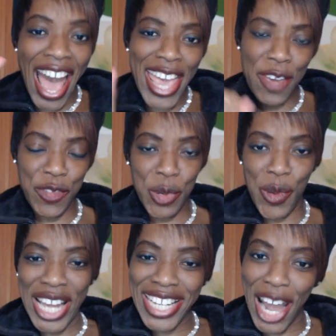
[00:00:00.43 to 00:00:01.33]
Hi
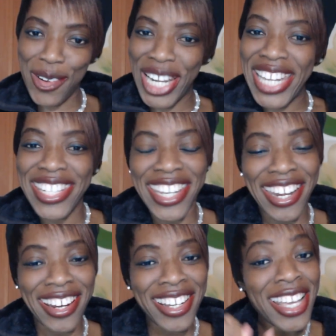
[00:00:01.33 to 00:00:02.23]
everyone, Caroline
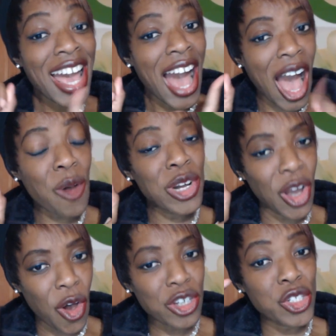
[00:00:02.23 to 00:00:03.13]
here. How
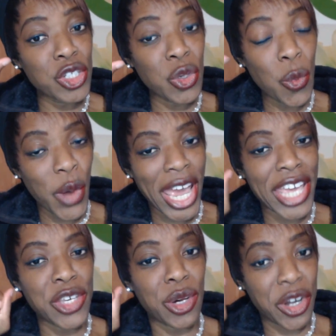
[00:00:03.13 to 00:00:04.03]
long do you
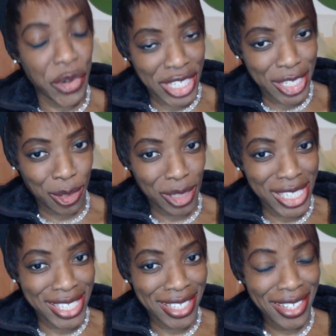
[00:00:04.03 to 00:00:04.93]
wear your
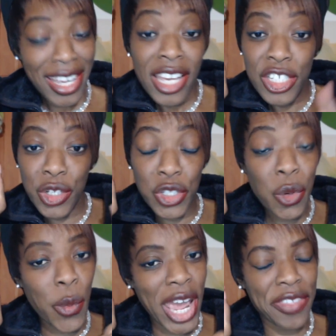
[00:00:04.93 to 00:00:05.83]
crystals? Do
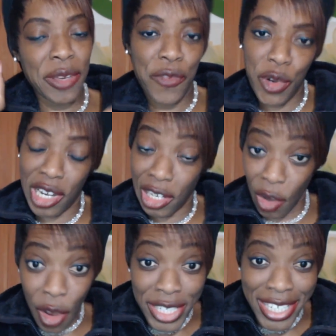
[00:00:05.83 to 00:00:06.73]
you wear them for a
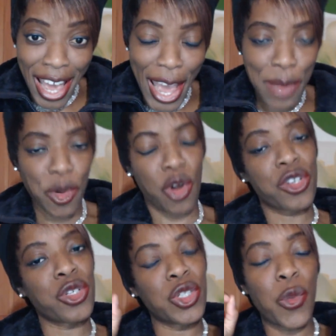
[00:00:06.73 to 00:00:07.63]
long time or
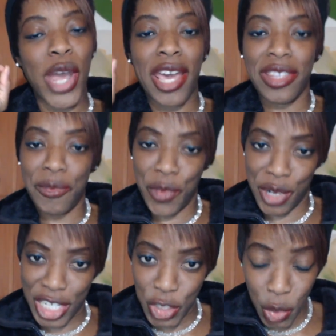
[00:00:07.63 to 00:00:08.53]
do you wear them
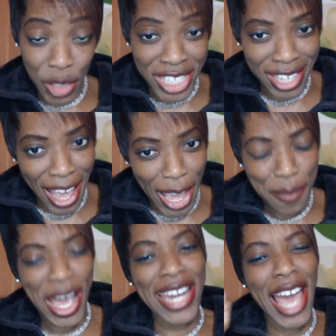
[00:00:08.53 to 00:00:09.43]
for a short
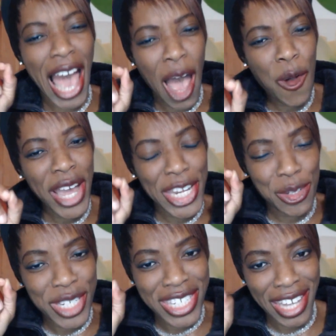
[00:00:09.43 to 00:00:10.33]
time? And how
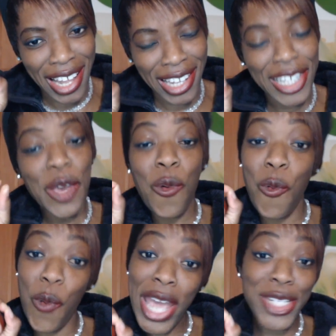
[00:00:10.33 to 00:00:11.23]
can you tell
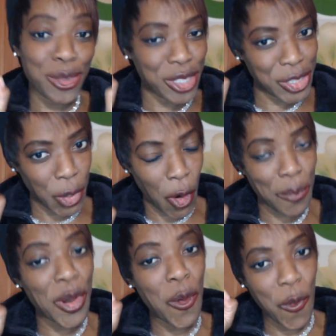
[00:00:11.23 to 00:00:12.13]
when to
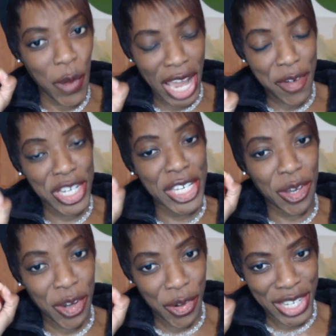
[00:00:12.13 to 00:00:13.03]
stop wearing
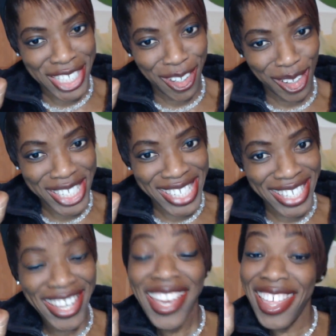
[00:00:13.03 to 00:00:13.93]
your
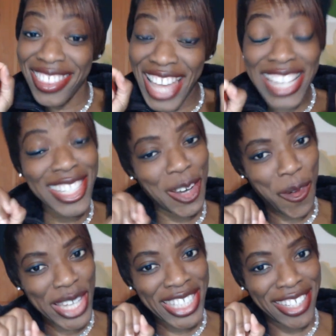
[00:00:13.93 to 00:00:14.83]
crystals? That's the
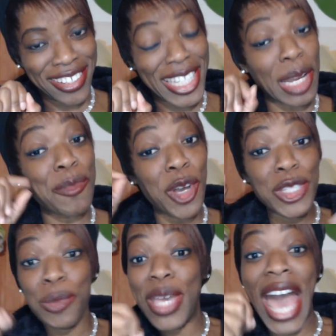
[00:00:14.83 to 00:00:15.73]
question that I'm
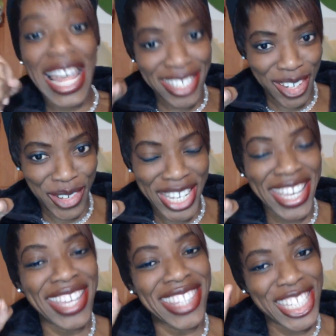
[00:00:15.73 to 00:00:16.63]
going to be
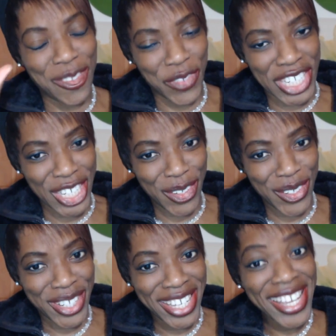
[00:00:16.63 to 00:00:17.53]
answering in this
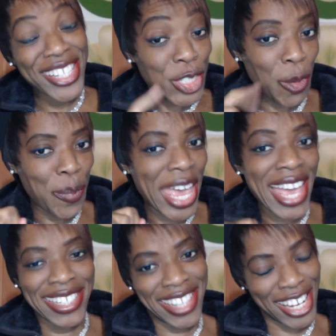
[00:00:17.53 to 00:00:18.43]
video. So
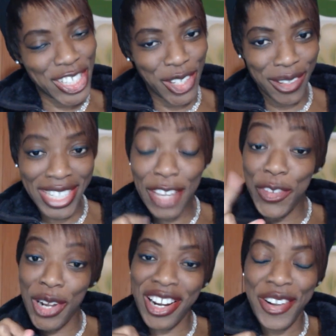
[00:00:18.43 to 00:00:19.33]
pay attention
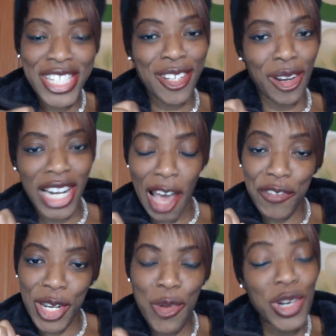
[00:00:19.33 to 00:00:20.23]
if you're a crystal
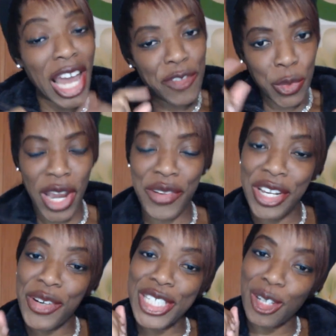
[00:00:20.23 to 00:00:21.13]
lover who loves wearing
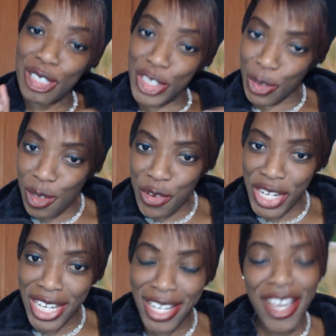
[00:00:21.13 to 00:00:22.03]
crystal
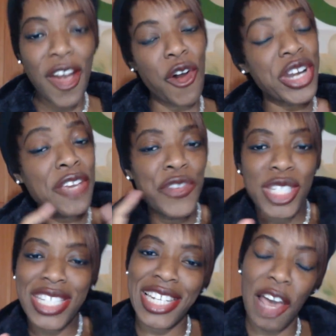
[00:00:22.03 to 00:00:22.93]
jewelry or if you
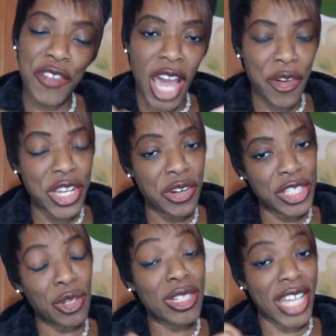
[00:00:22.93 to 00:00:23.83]
just love carrying
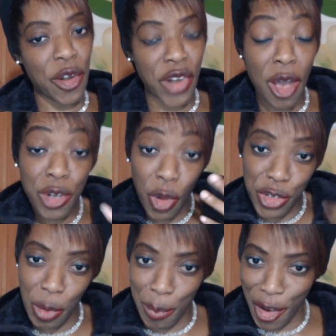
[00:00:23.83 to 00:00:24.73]
crystals around
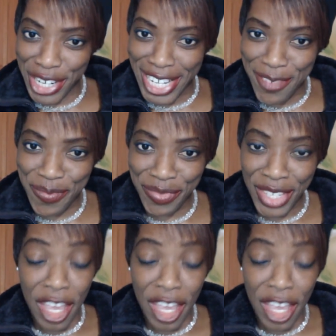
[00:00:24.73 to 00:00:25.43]
on your body